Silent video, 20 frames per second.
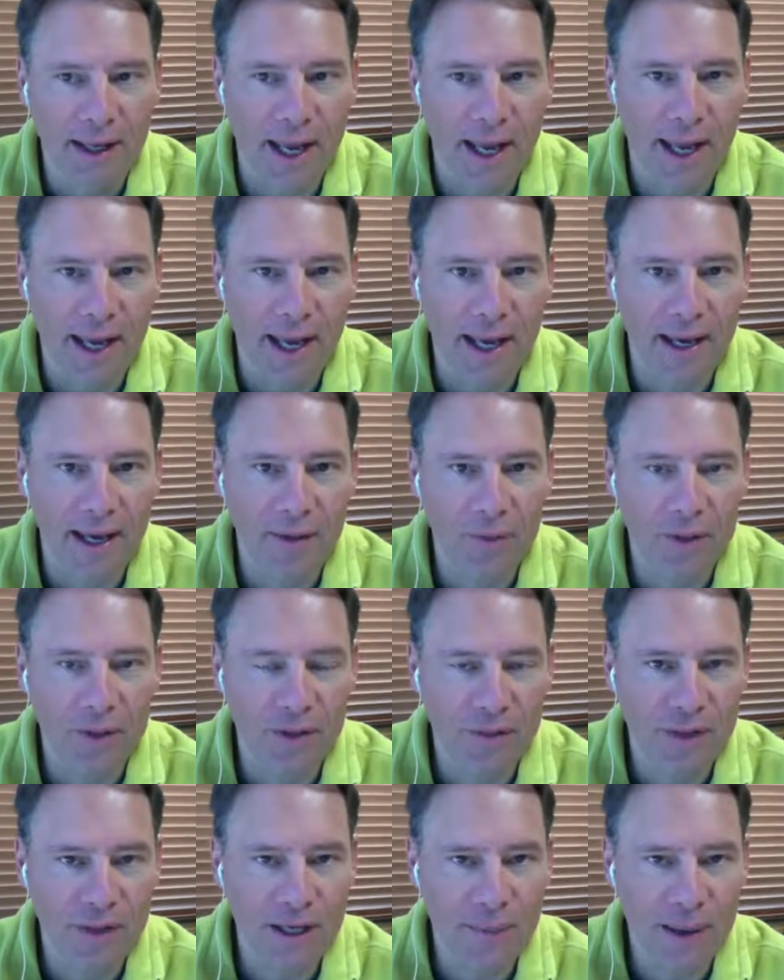And when you
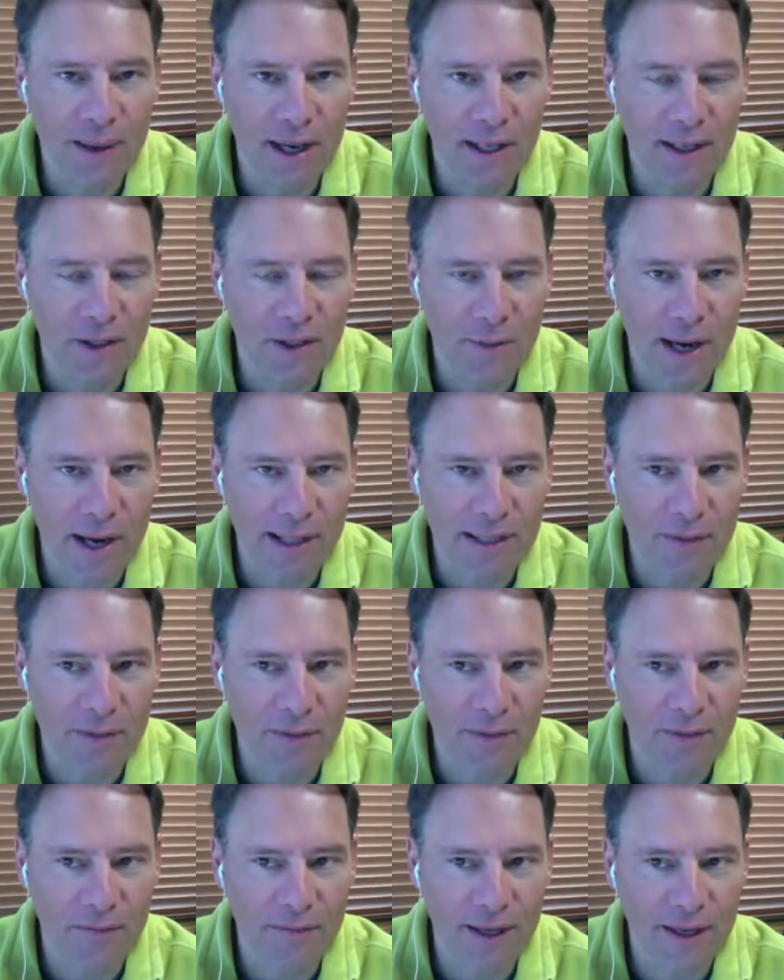think about interacting
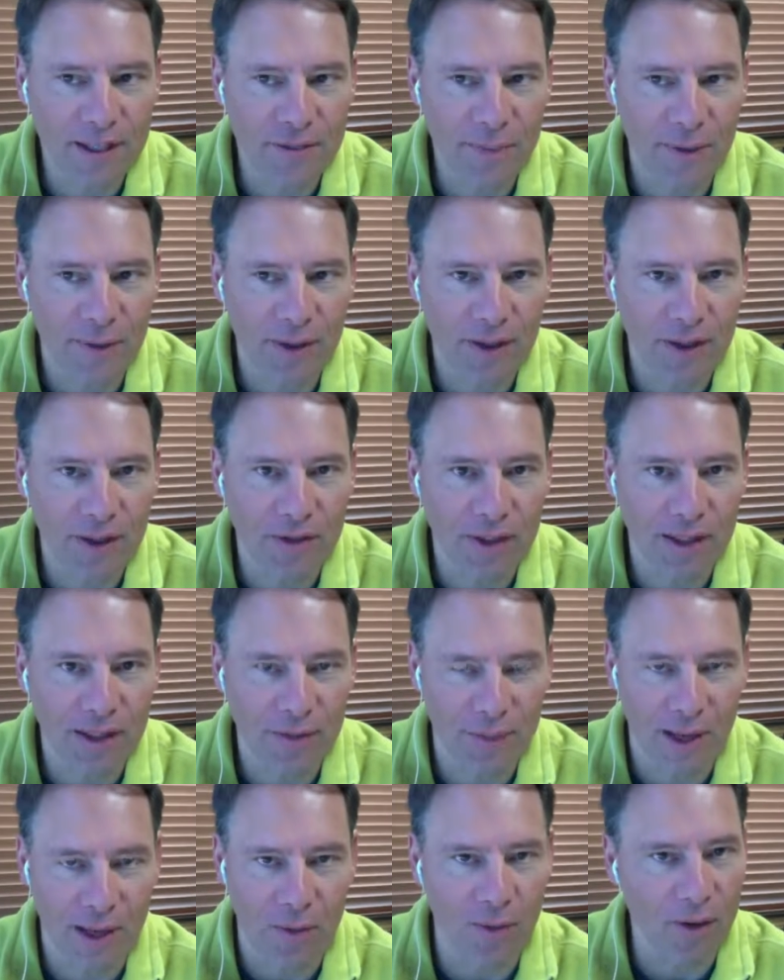with Facebook, you think
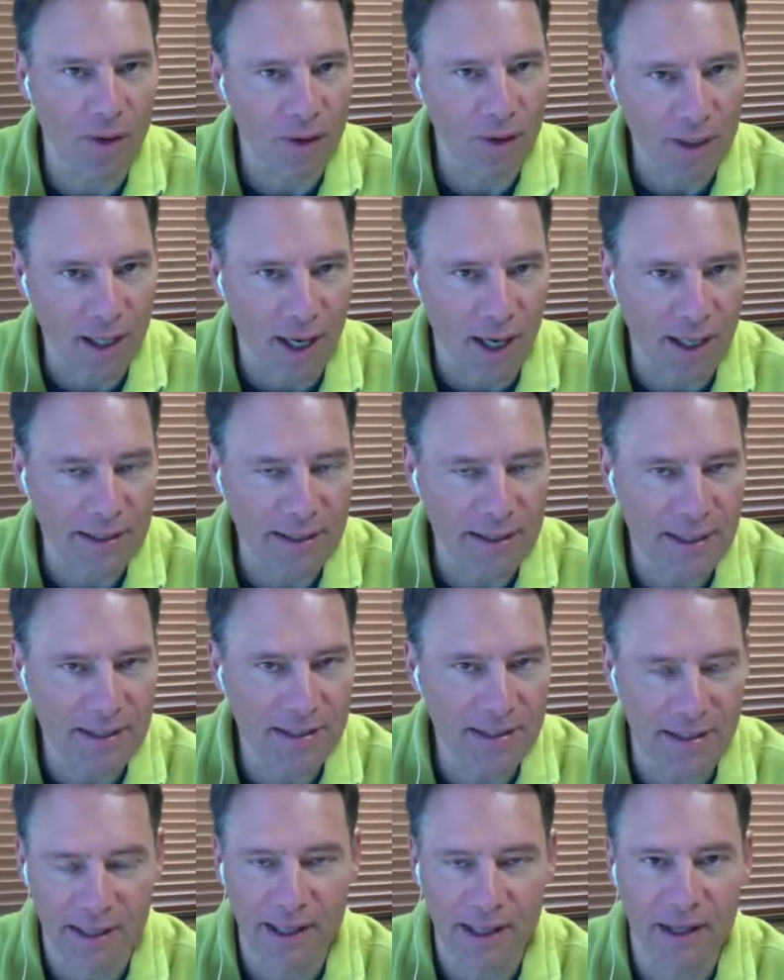about, well, the content's
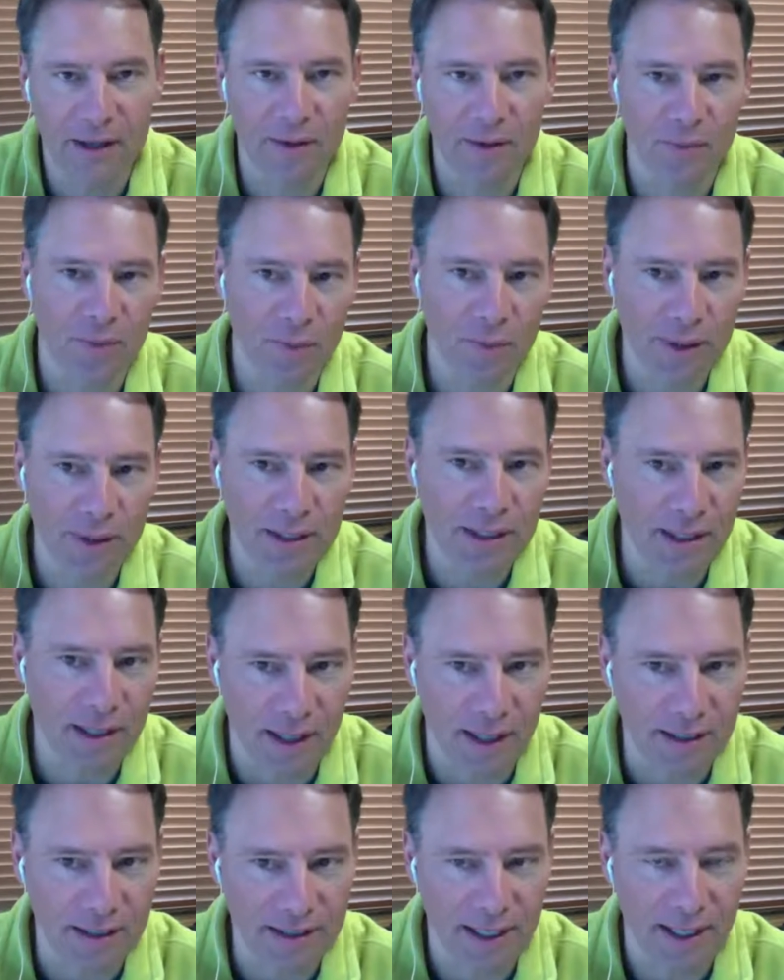there and I want to read the
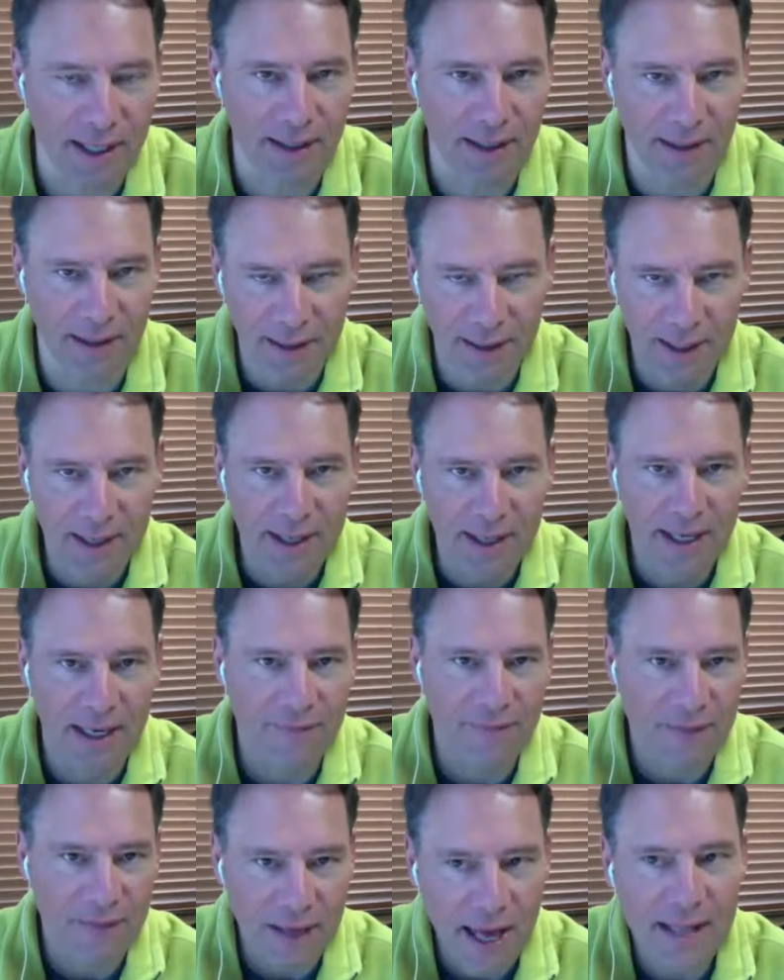content. And
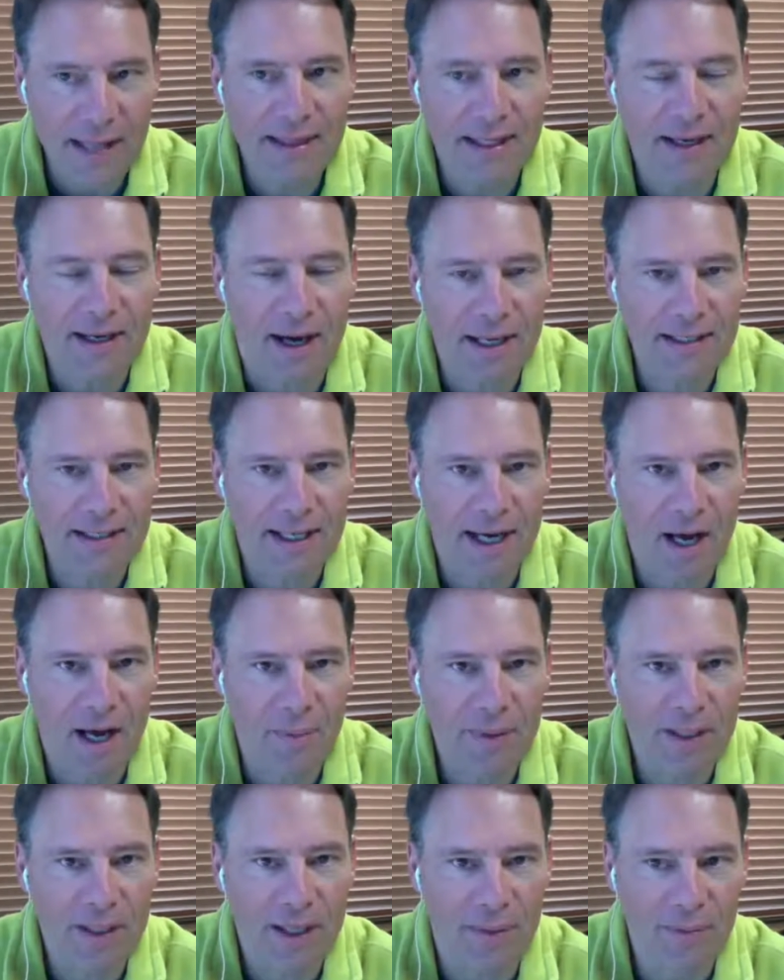if I like the content, I'll
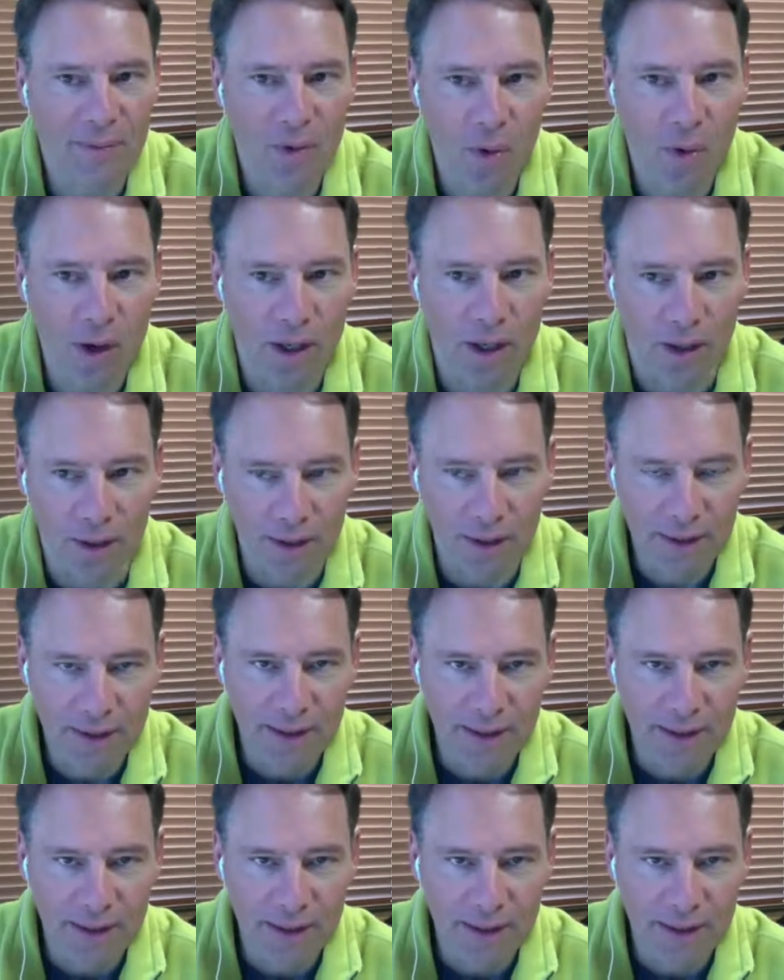become loyal.